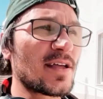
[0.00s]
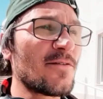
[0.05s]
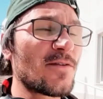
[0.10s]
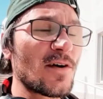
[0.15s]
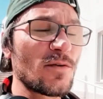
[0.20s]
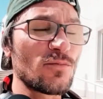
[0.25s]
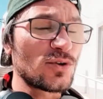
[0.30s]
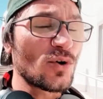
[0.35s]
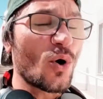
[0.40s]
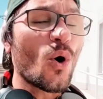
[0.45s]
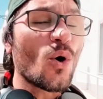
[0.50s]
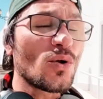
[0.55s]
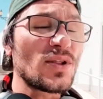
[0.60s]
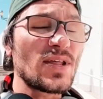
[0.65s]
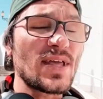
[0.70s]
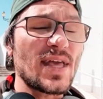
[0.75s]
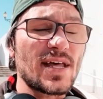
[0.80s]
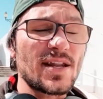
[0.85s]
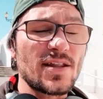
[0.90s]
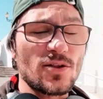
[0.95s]
If I would
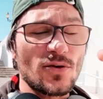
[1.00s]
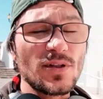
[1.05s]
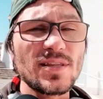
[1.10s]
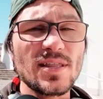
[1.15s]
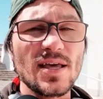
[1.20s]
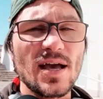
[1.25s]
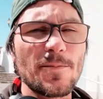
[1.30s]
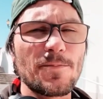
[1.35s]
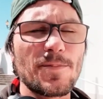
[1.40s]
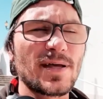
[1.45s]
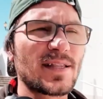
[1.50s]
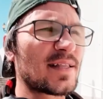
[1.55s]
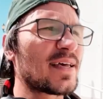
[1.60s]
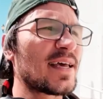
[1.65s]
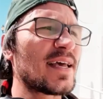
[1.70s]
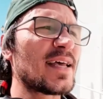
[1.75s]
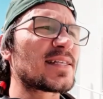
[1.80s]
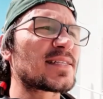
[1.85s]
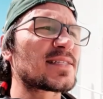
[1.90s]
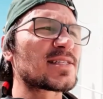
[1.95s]
only edit on the iPad,
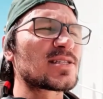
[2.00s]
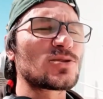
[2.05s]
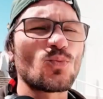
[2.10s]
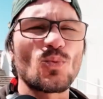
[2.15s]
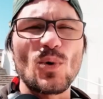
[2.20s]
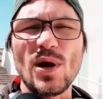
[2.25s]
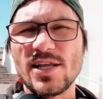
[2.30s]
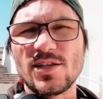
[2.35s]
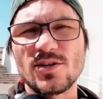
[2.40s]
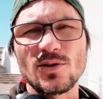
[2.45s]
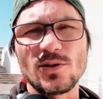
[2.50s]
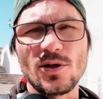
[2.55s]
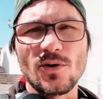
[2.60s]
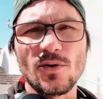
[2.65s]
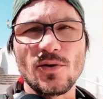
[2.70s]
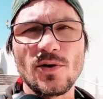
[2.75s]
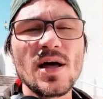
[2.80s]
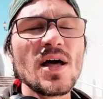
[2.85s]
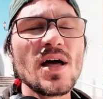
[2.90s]
it's way too low.